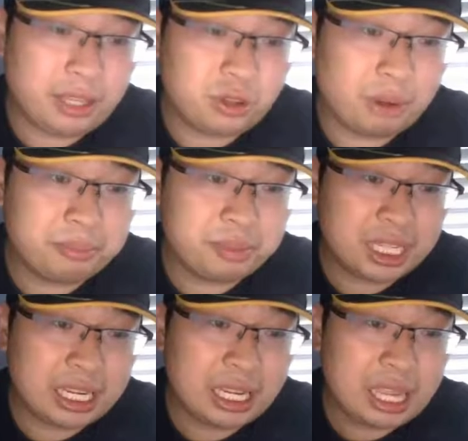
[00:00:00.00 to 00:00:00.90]
So
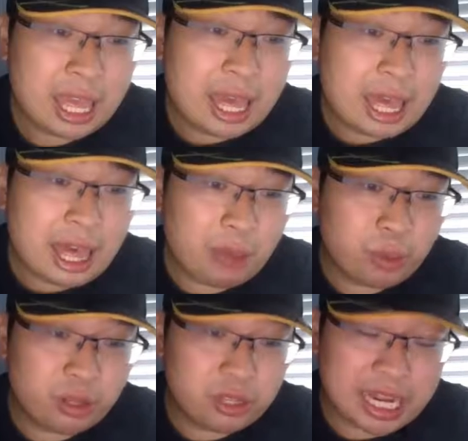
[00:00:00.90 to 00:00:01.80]
see how
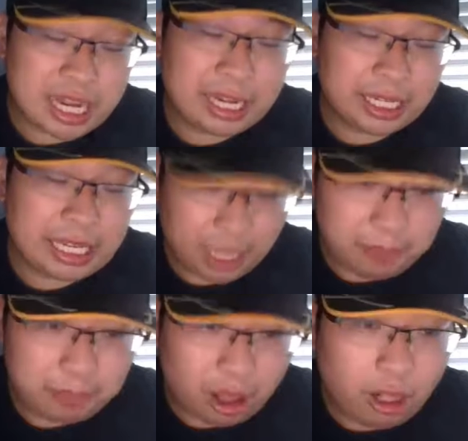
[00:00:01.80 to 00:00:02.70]
well this kid
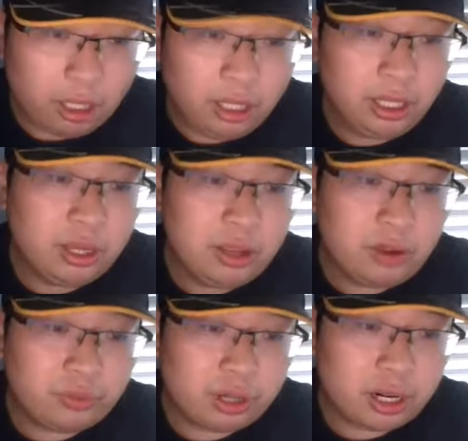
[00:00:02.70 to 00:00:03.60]
can block
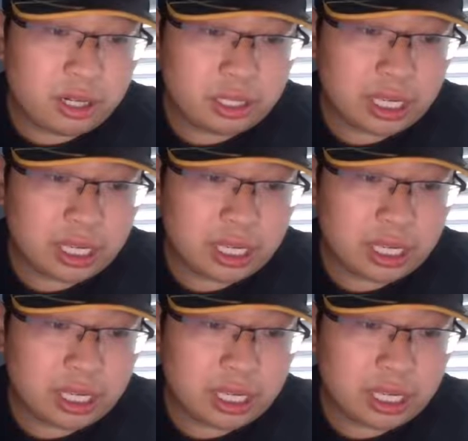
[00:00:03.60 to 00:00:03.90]
for us.